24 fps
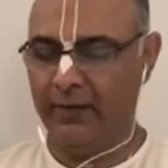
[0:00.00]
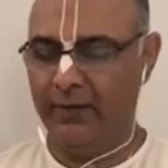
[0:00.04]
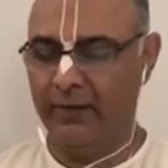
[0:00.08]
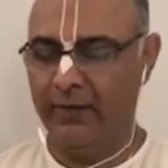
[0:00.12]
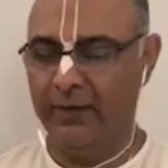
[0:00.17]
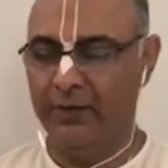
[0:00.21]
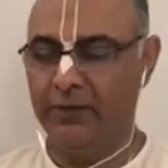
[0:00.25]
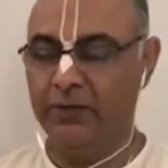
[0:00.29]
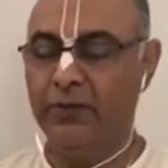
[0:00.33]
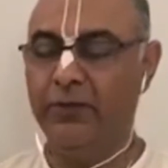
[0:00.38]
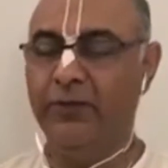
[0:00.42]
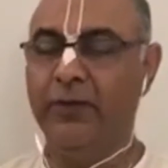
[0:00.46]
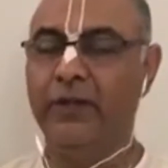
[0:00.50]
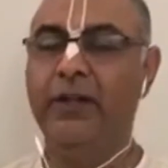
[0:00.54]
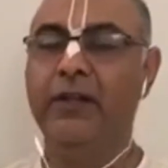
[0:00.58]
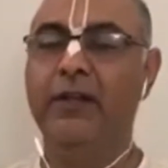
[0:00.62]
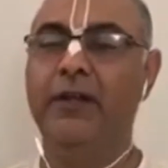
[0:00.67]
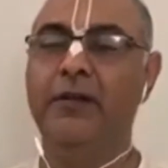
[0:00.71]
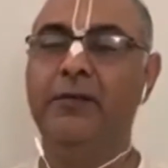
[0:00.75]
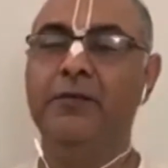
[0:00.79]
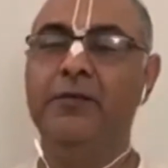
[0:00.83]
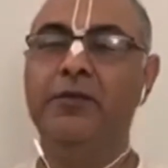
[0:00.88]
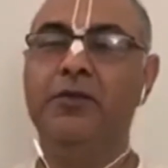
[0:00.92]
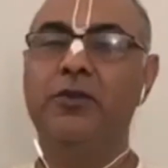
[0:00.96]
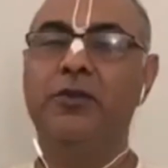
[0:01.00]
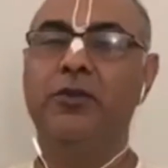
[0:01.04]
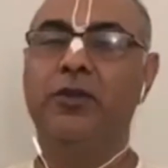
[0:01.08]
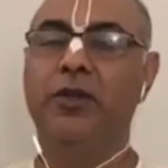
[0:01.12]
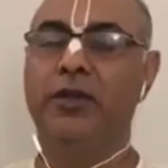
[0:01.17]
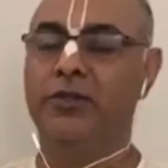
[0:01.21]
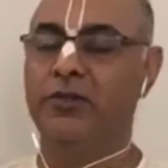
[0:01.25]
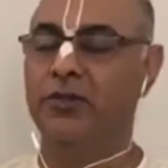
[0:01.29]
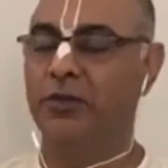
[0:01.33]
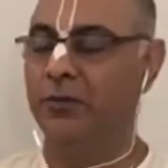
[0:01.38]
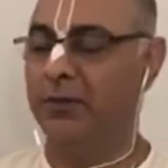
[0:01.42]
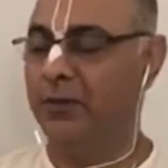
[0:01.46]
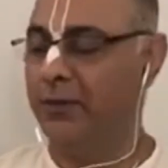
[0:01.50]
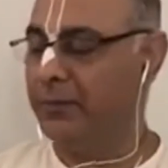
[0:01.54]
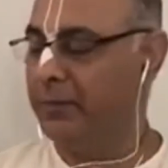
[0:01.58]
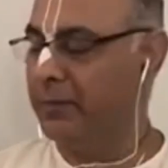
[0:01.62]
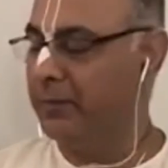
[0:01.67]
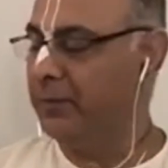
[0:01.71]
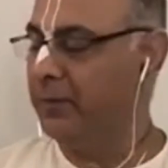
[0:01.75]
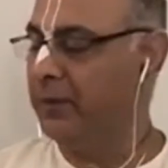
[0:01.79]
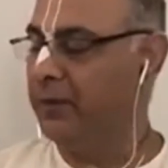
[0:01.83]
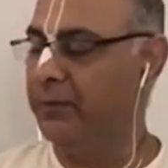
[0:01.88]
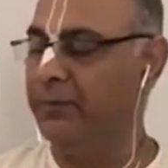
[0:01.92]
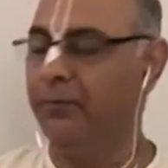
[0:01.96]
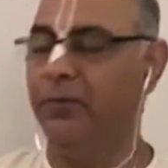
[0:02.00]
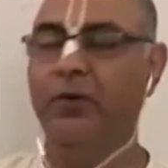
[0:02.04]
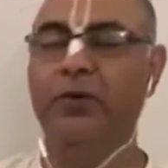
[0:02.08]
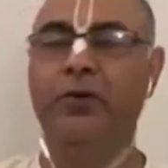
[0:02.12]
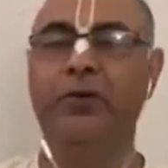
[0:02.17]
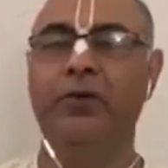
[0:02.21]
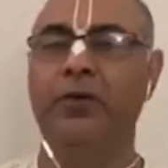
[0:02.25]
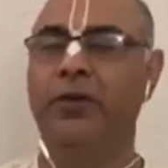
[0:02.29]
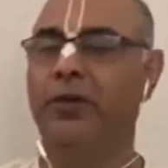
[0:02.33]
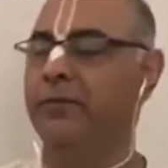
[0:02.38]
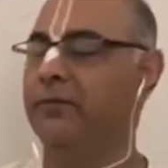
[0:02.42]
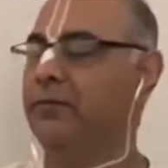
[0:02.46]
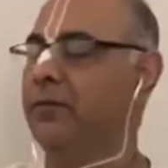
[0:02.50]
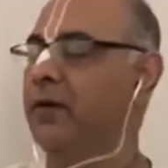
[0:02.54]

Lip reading: So when he comes to know, so many people report to him